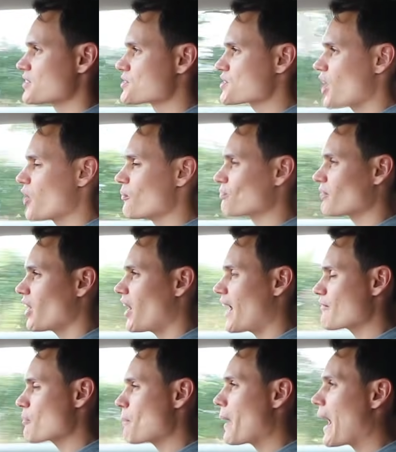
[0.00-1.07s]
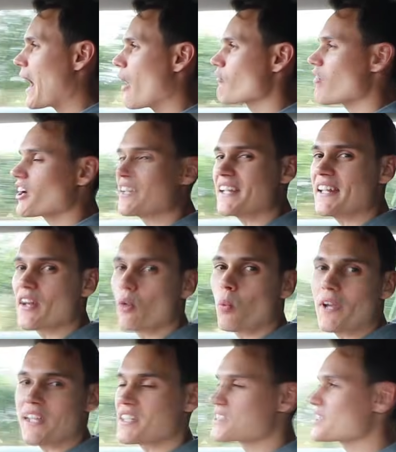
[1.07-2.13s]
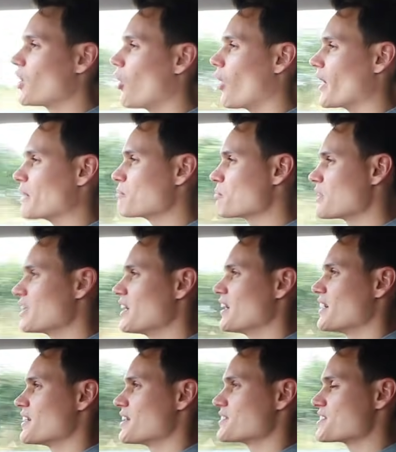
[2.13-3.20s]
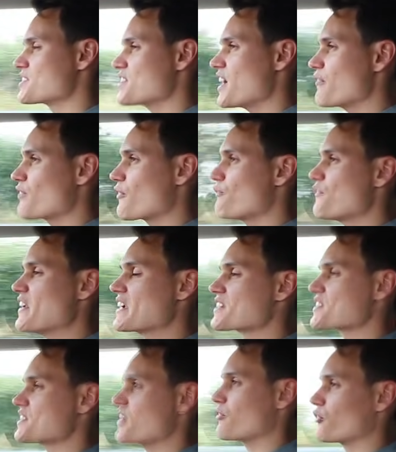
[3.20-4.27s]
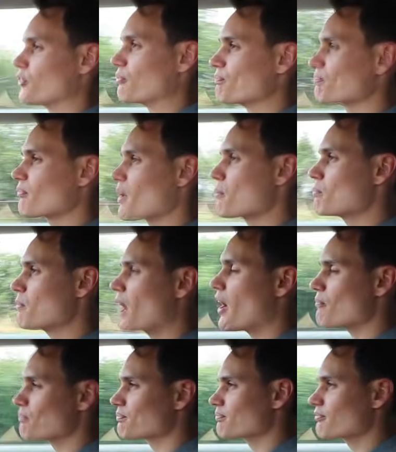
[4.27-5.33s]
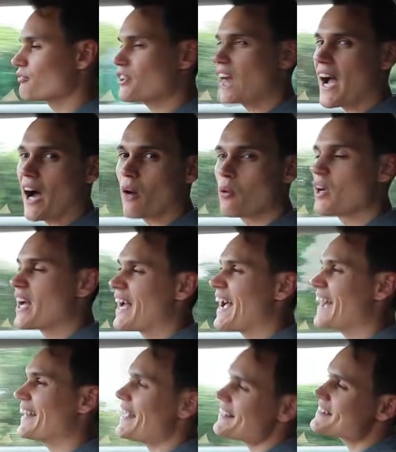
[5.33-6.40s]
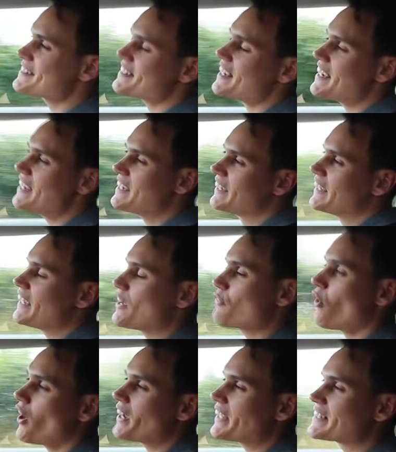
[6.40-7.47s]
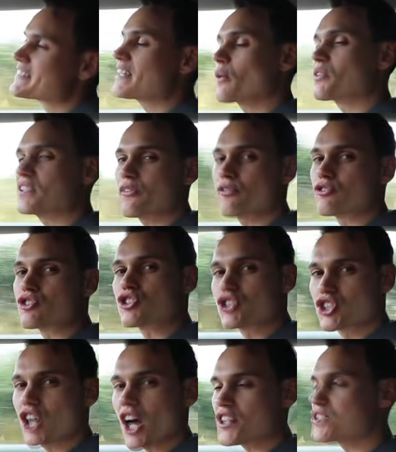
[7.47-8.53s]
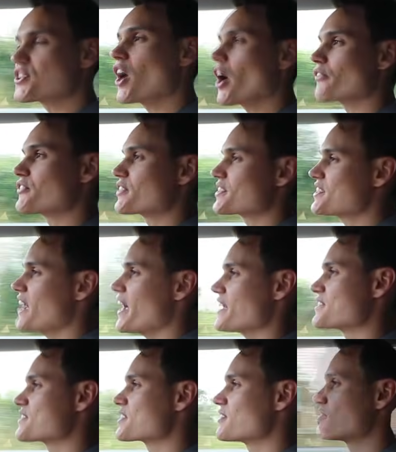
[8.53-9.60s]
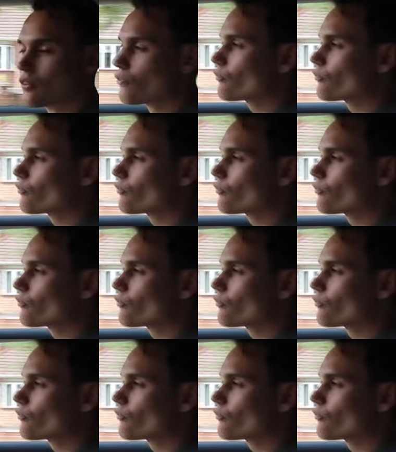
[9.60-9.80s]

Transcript: So I have a power run in a week's time to see if the figures are different. But for now, let's see if I can tell the difference just after the test.